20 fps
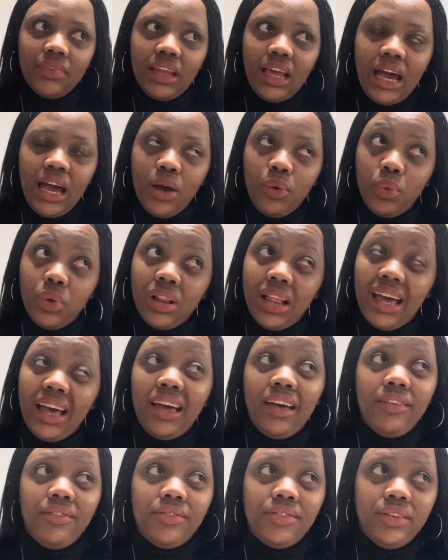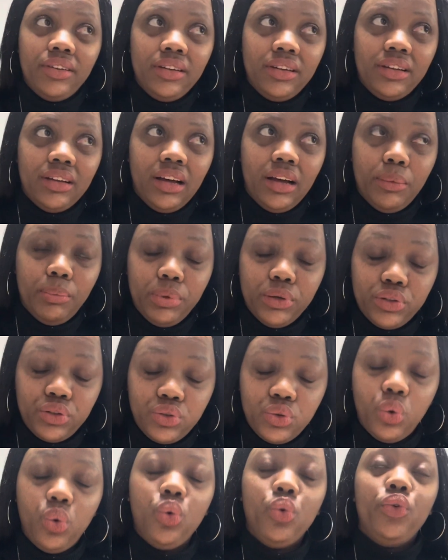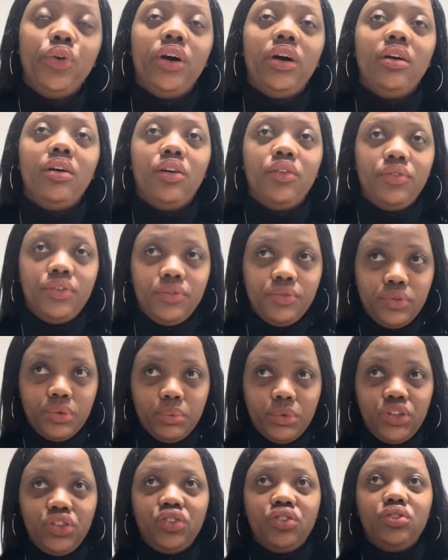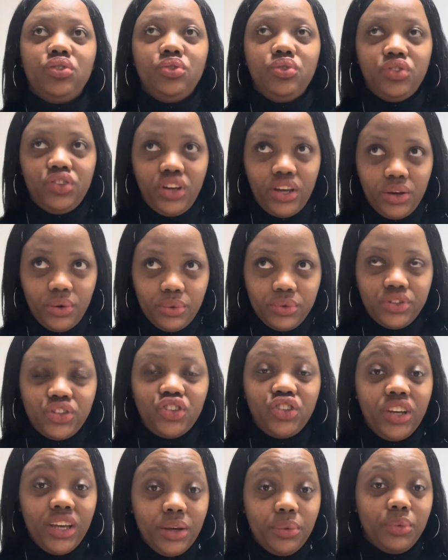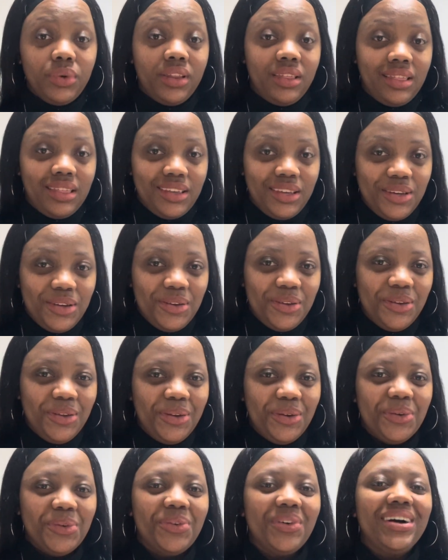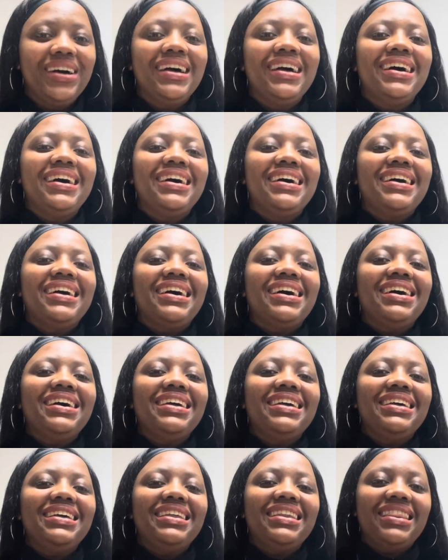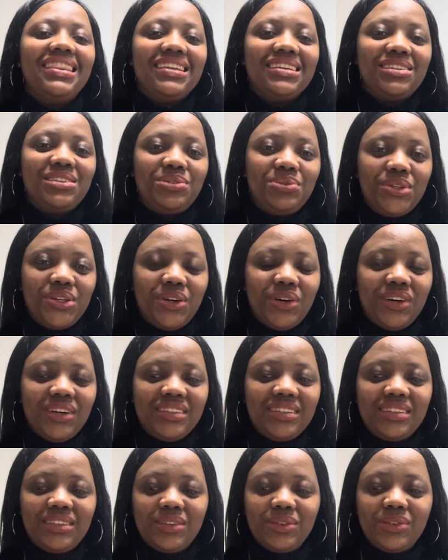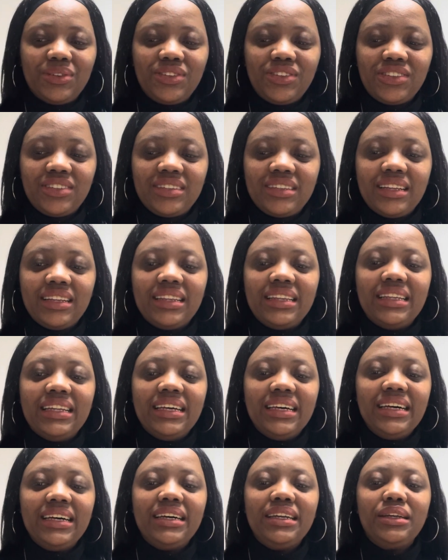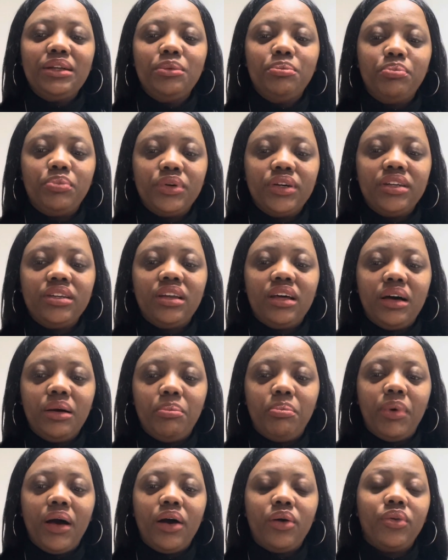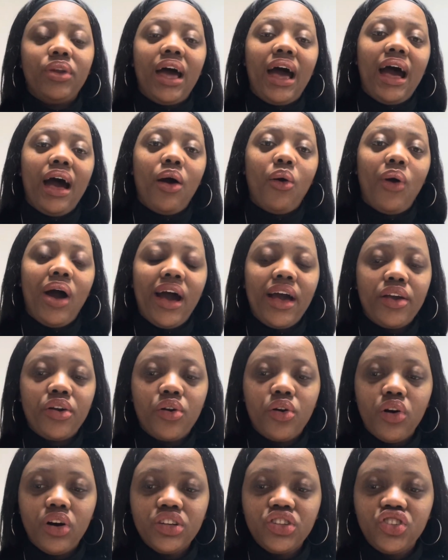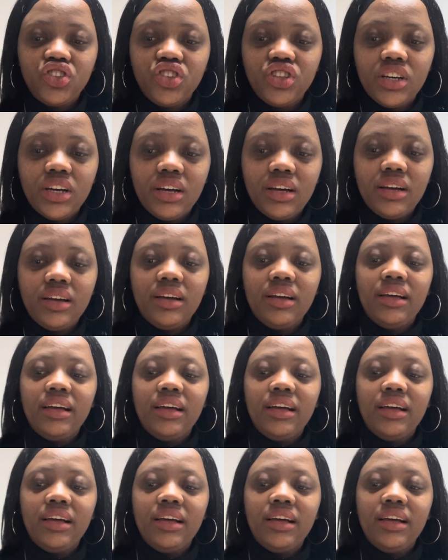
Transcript: I will have a plethora of information to share with you in this regard. So just a little bit about how I got here.